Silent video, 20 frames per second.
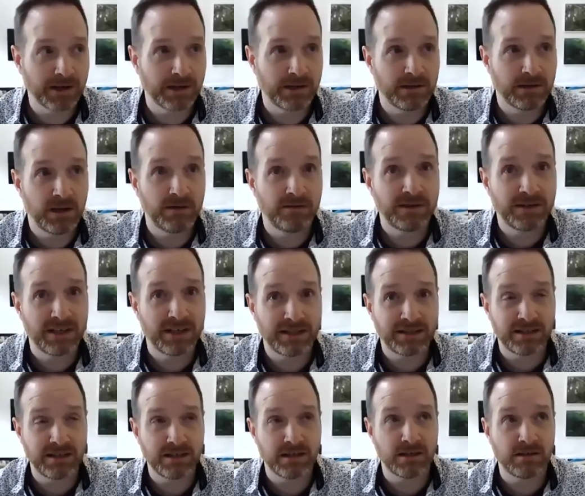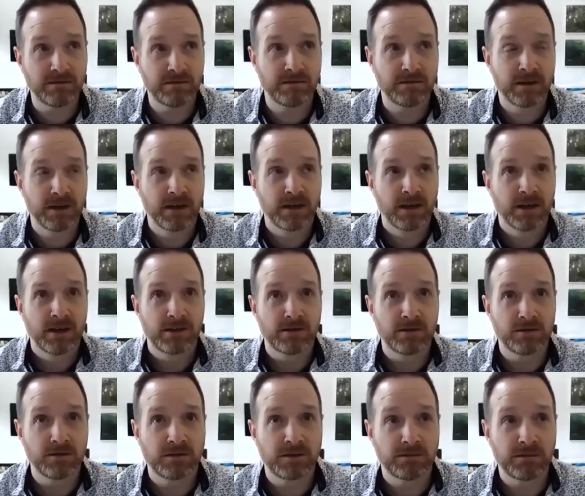And I love the idea of,
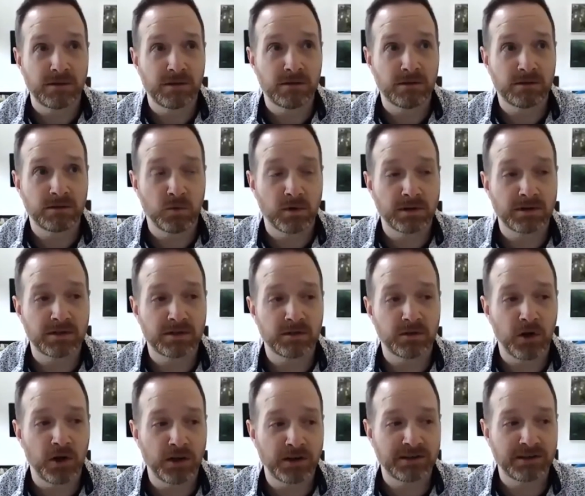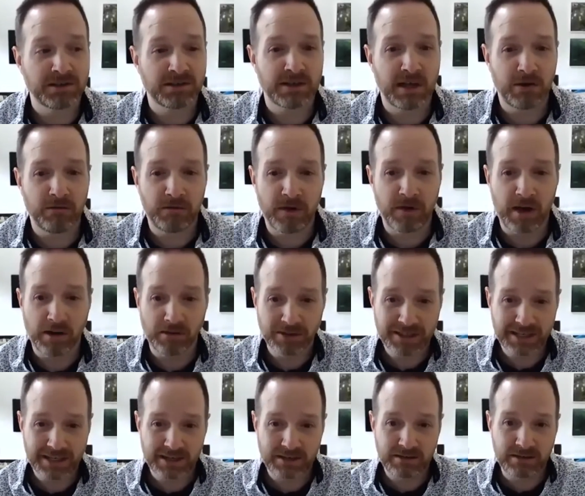you know, something that's once lost is now found
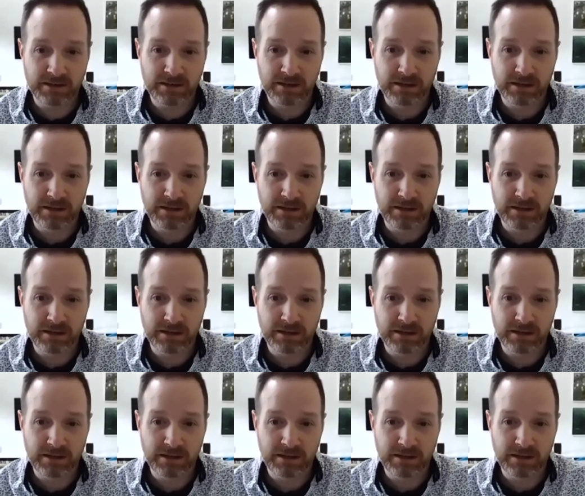again.